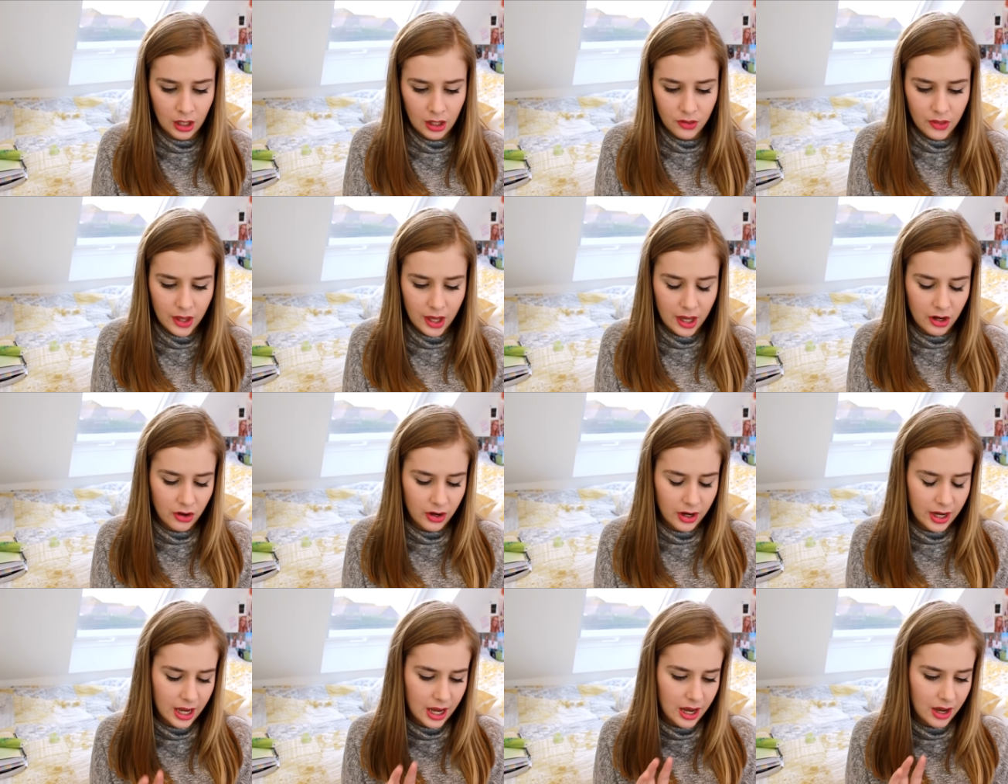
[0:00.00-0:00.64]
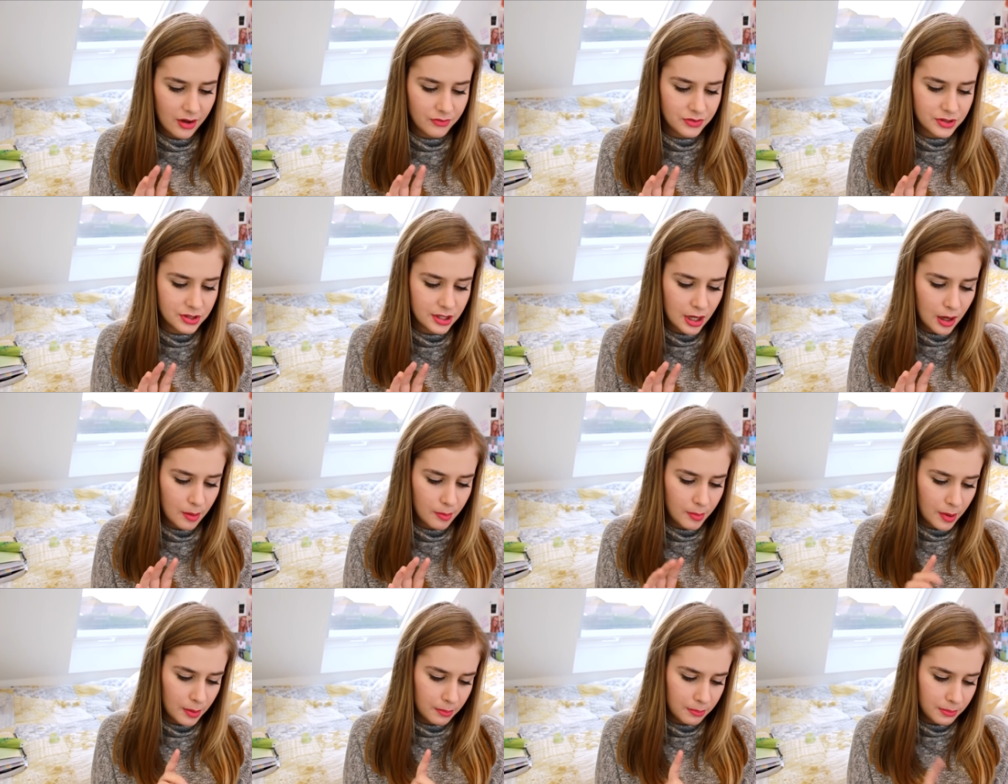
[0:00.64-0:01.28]
Then I have
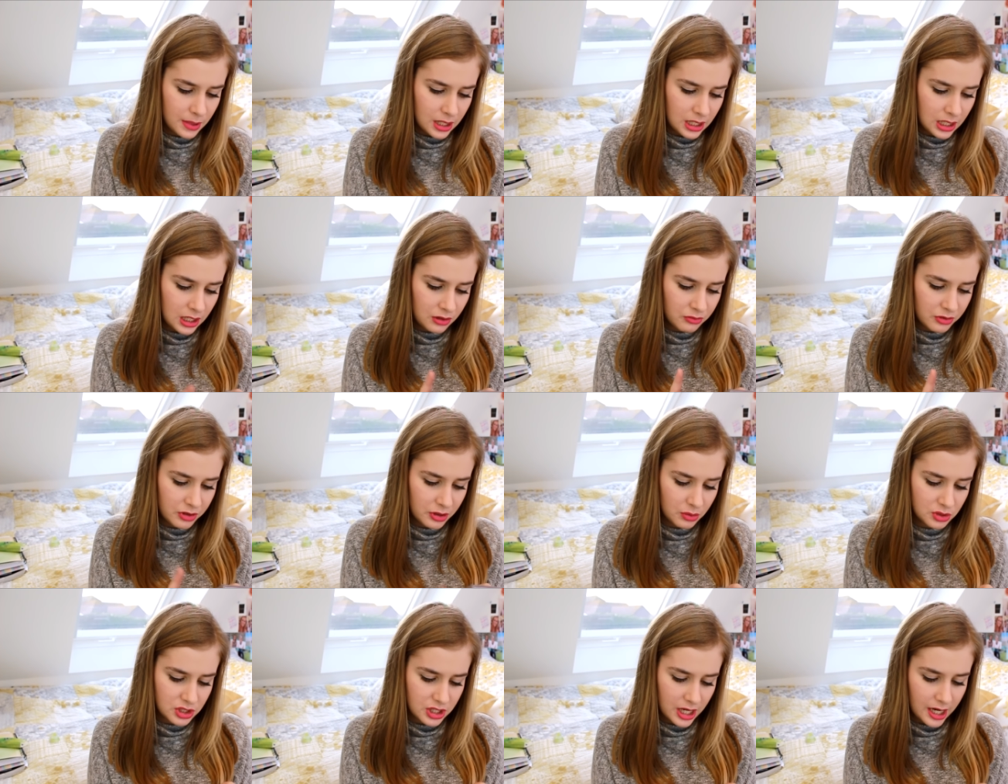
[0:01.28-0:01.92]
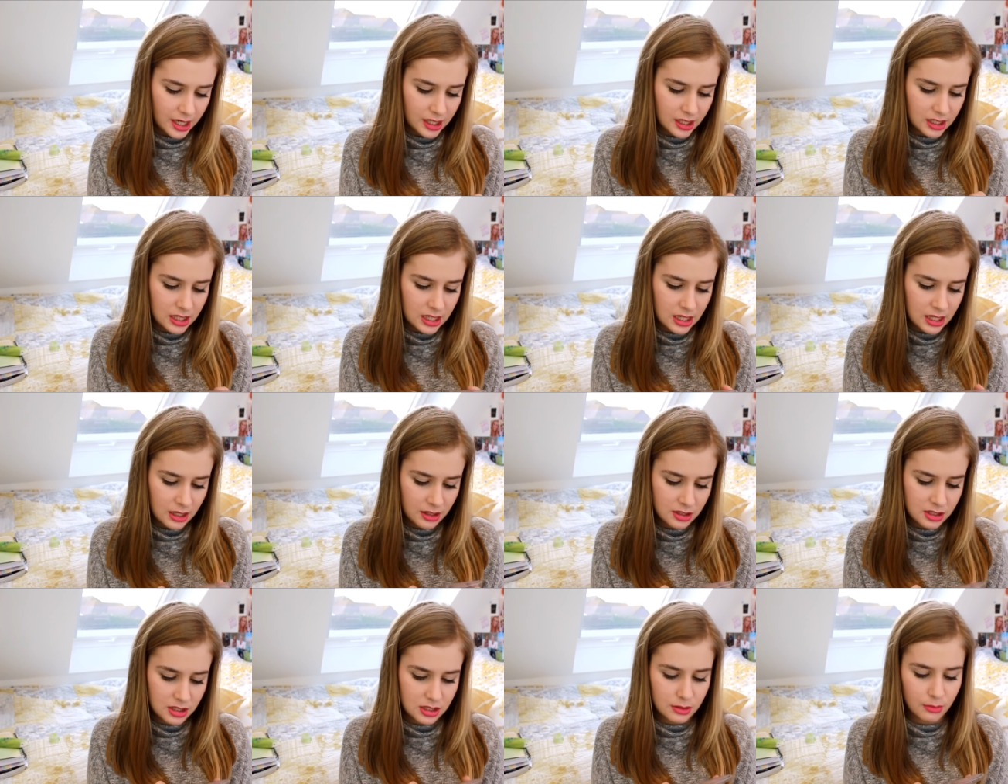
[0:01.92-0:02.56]
some mini Real
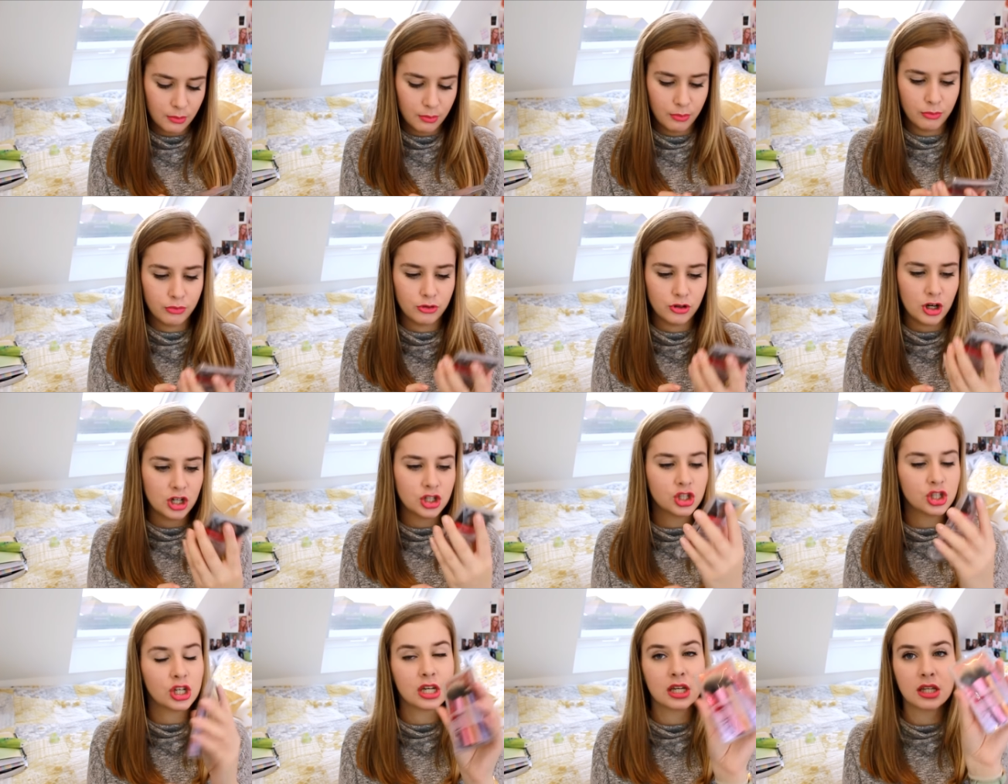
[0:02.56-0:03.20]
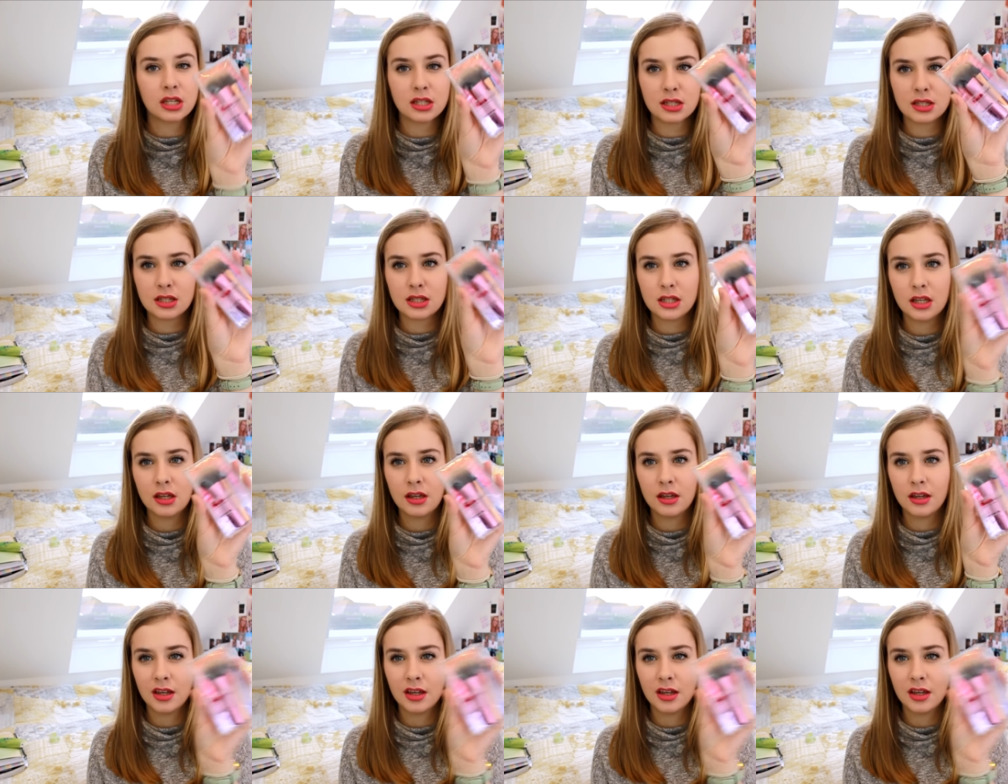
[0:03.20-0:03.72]
Techniques brushes.